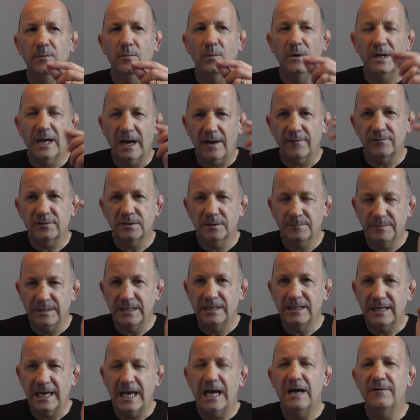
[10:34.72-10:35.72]
we have to
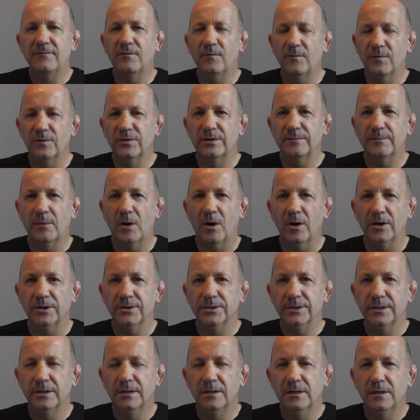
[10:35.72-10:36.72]
be careful with the
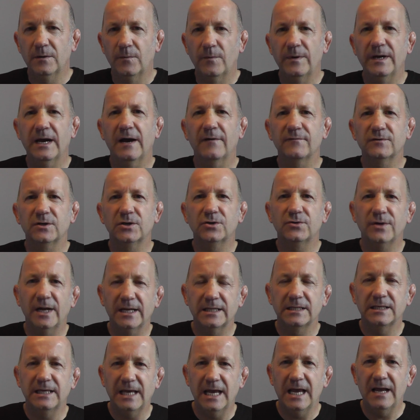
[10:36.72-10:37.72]
mind. We have to
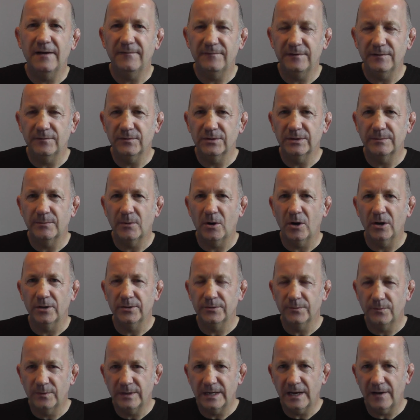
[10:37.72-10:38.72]
tread carefully with the
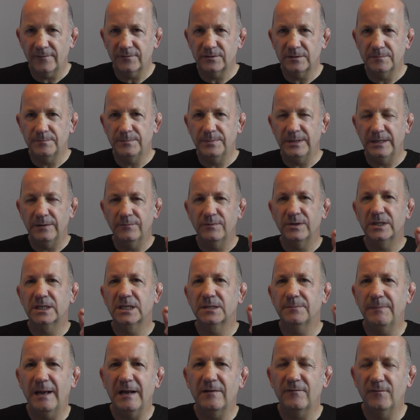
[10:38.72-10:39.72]
mind. We have to be
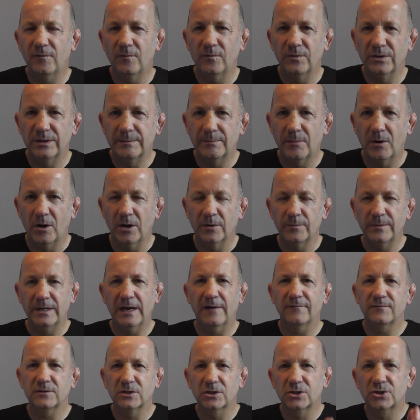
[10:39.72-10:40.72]
respectful with the mind. We
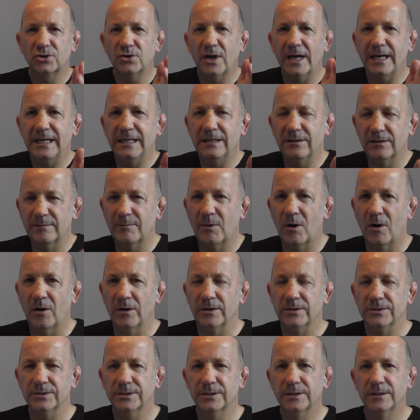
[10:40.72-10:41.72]
have to train the
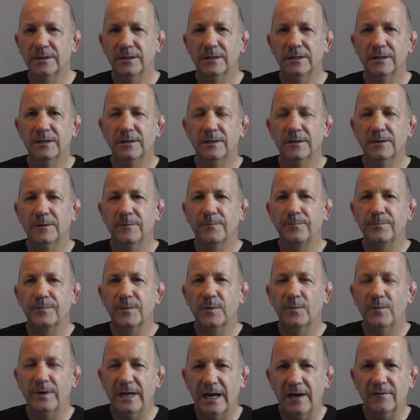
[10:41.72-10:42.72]
mind.
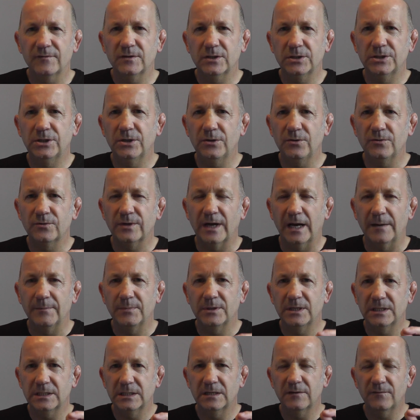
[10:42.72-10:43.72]
We have to do that,
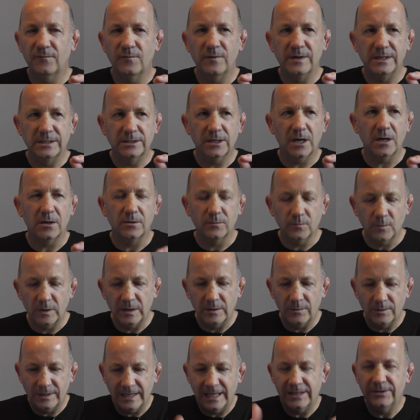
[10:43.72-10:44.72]
because if we don't,
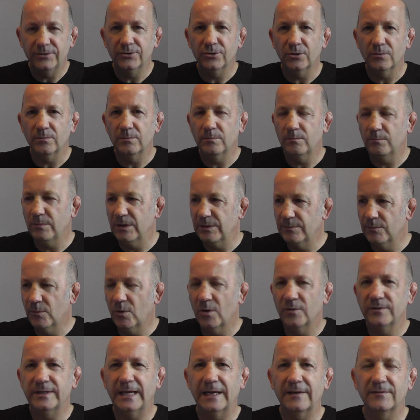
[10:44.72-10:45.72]
we will end up with
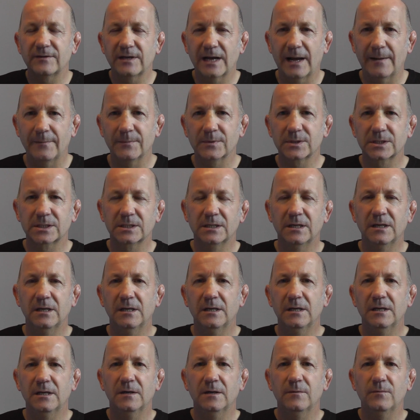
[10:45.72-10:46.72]
more death camps,
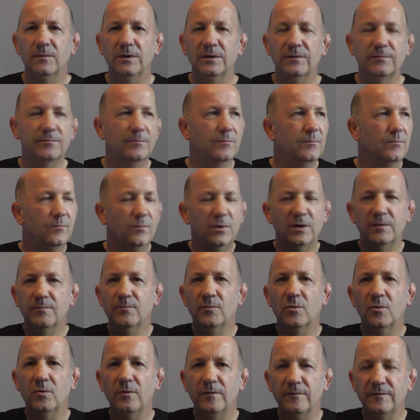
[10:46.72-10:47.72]
with
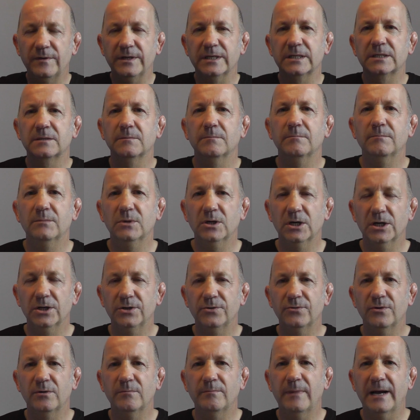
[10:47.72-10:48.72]
more of this
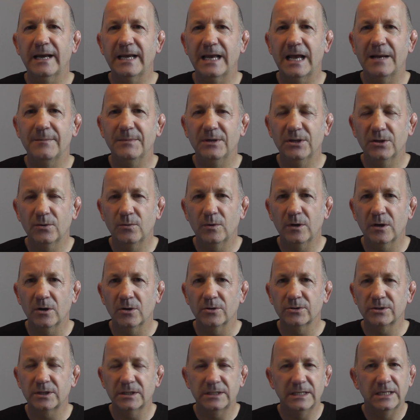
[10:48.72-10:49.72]
murder and mayhem in the
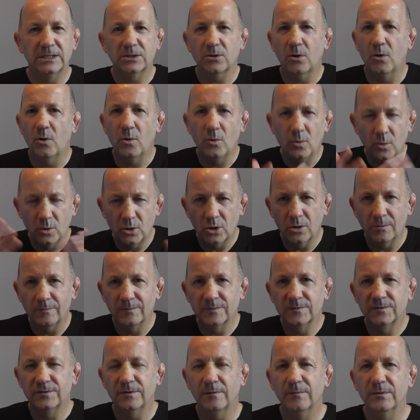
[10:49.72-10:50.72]
world, because it all
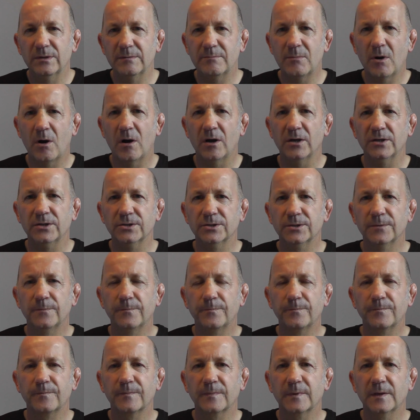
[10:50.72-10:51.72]
comes from the mind.
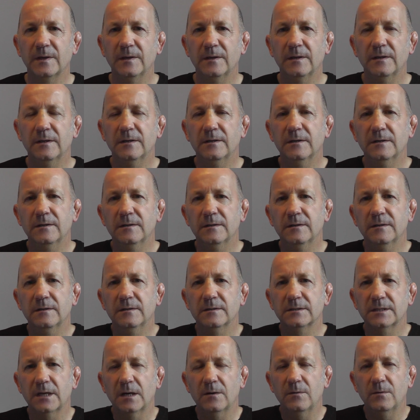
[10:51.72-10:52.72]

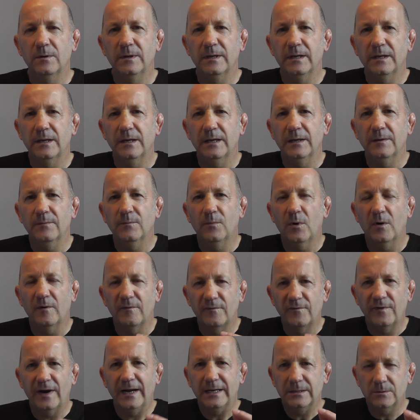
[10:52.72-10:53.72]
So what
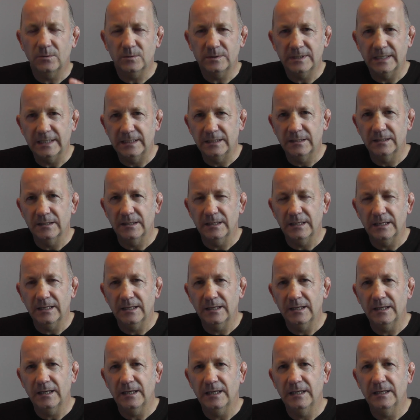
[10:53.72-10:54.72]
Frankl did
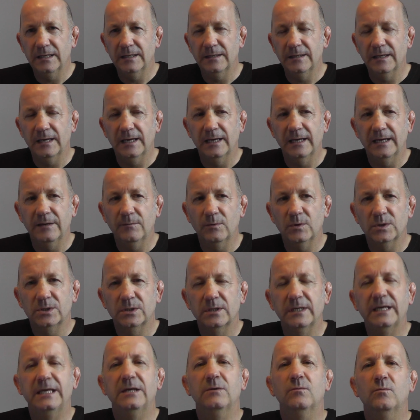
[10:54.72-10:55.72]

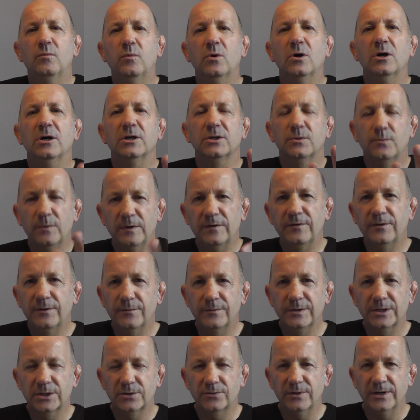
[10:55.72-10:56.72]
was he worked with the
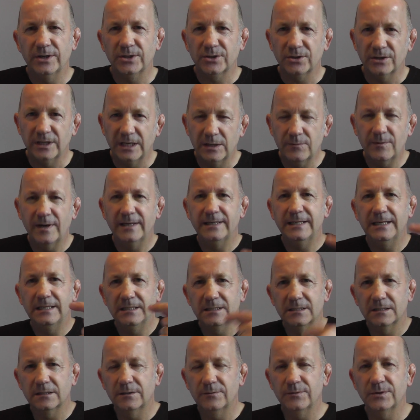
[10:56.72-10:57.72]
restriction. He went
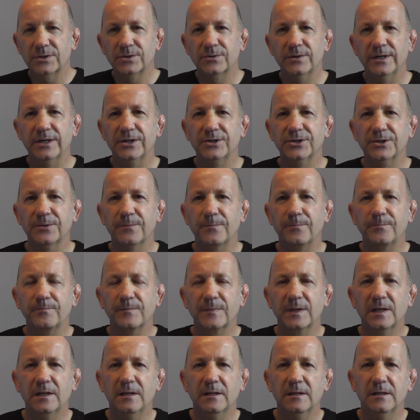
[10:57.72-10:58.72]
into the restriction.
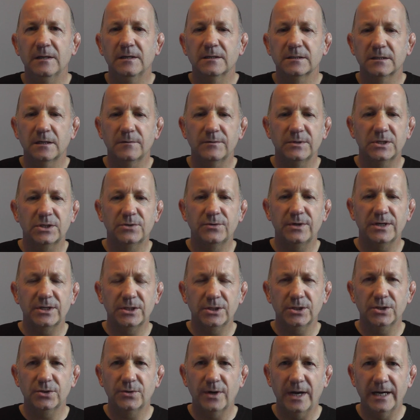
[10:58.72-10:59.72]
So
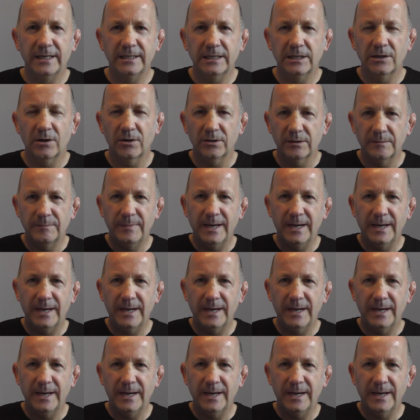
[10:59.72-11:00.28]
restriction training on a